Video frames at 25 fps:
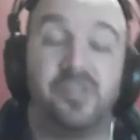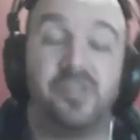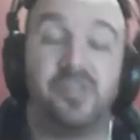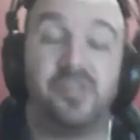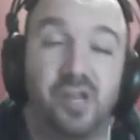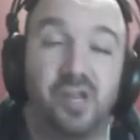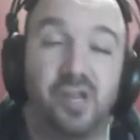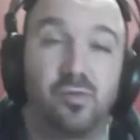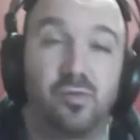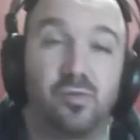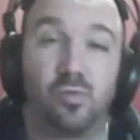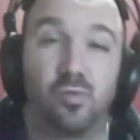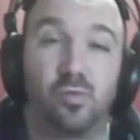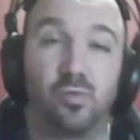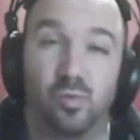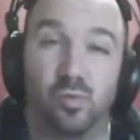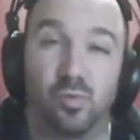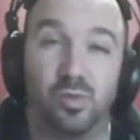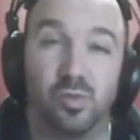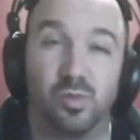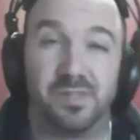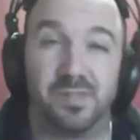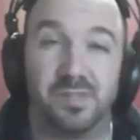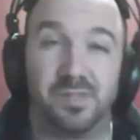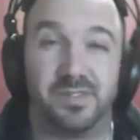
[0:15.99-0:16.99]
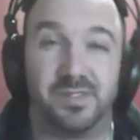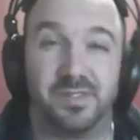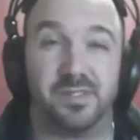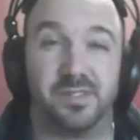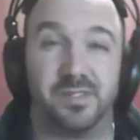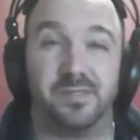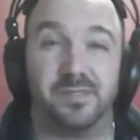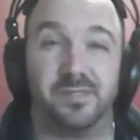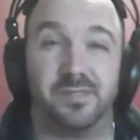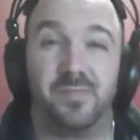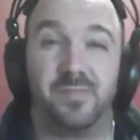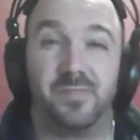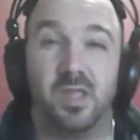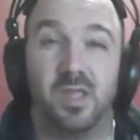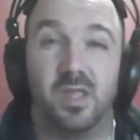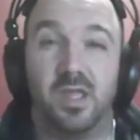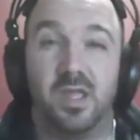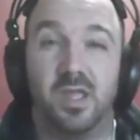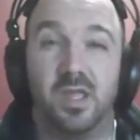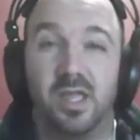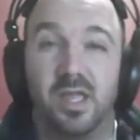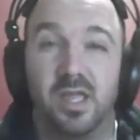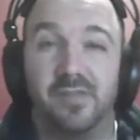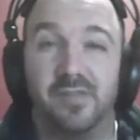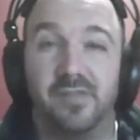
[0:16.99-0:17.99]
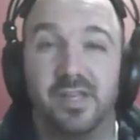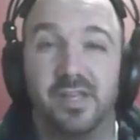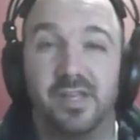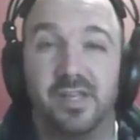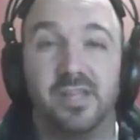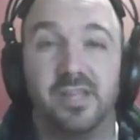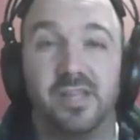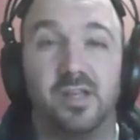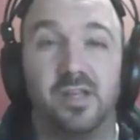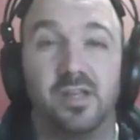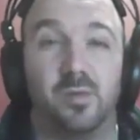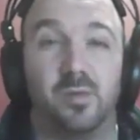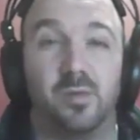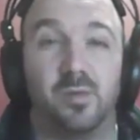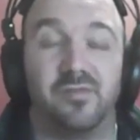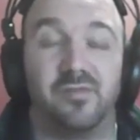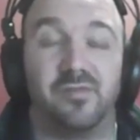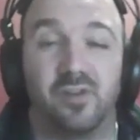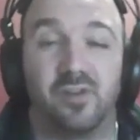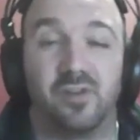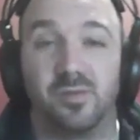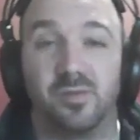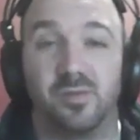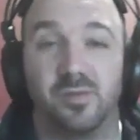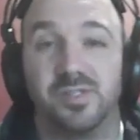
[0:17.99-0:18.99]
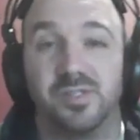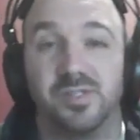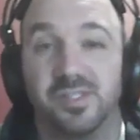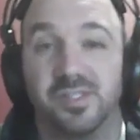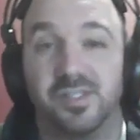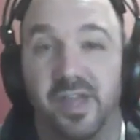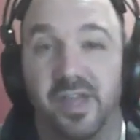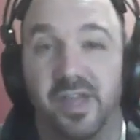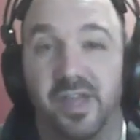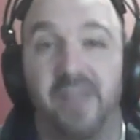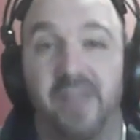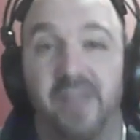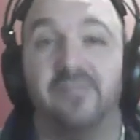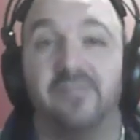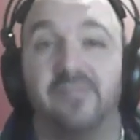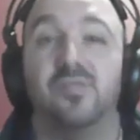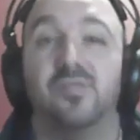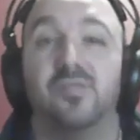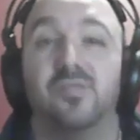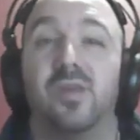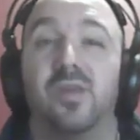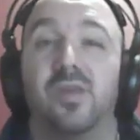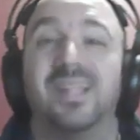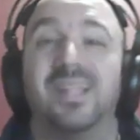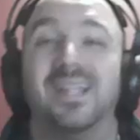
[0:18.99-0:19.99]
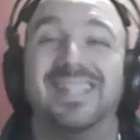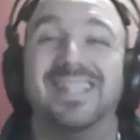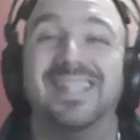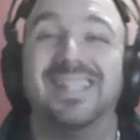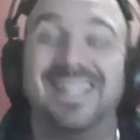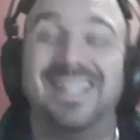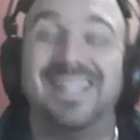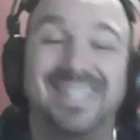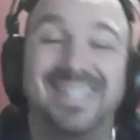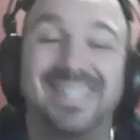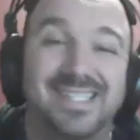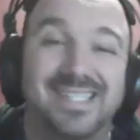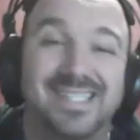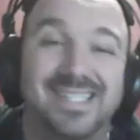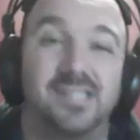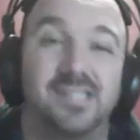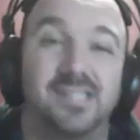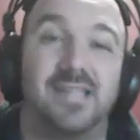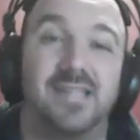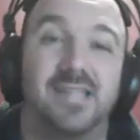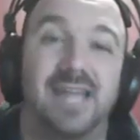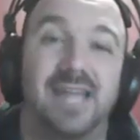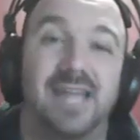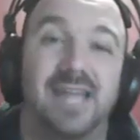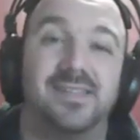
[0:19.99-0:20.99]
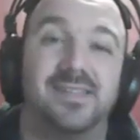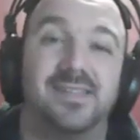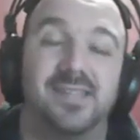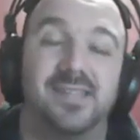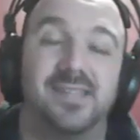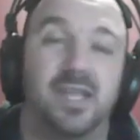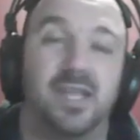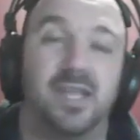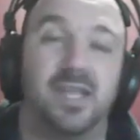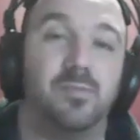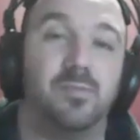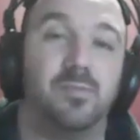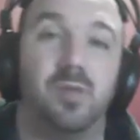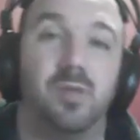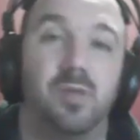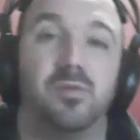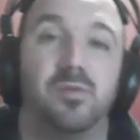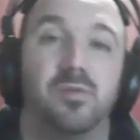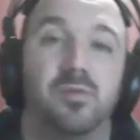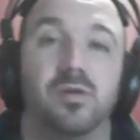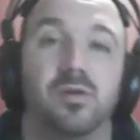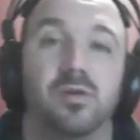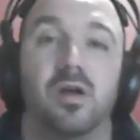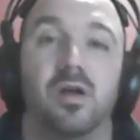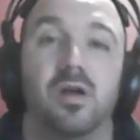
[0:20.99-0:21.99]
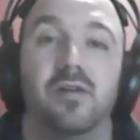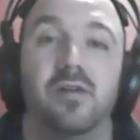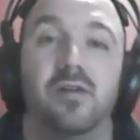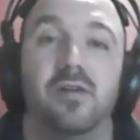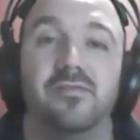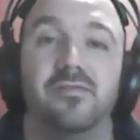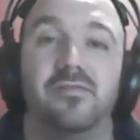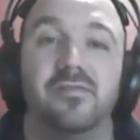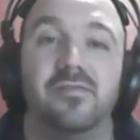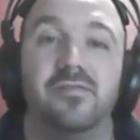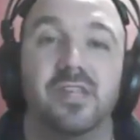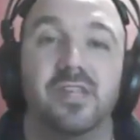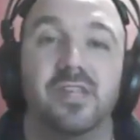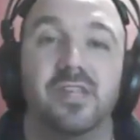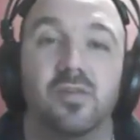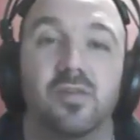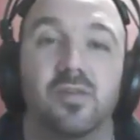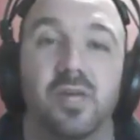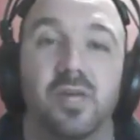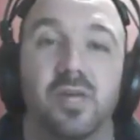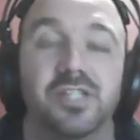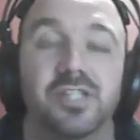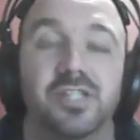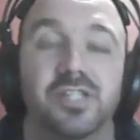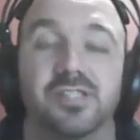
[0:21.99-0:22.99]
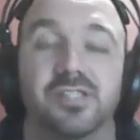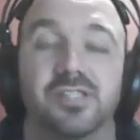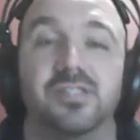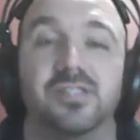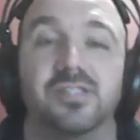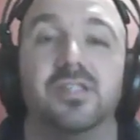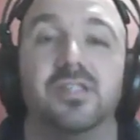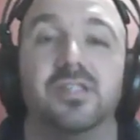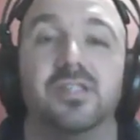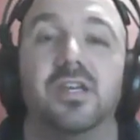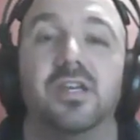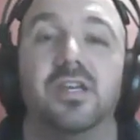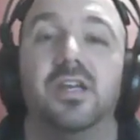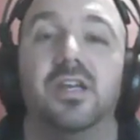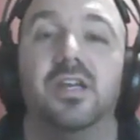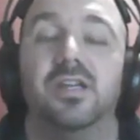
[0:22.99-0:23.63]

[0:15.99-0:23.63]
The general rule is this: if you take the number of variables that you have, you want at least that same number of equations